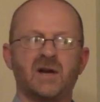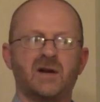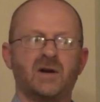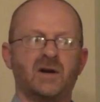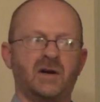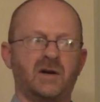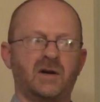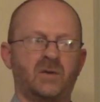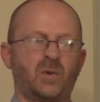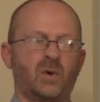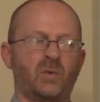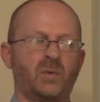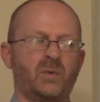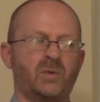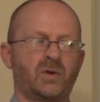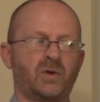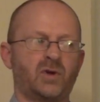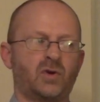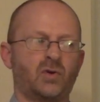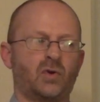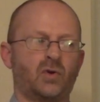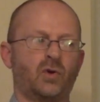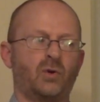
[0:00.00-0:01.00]
what we
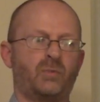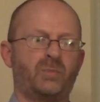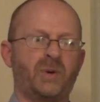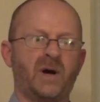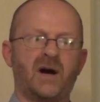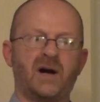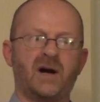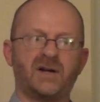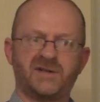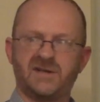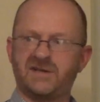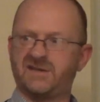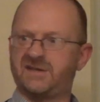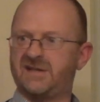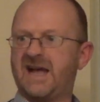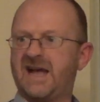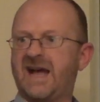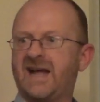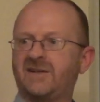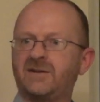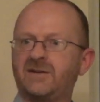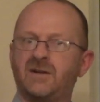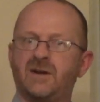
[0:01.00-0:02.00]
would call
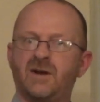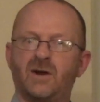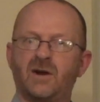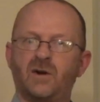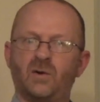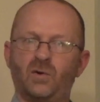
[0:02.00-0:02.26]
partisan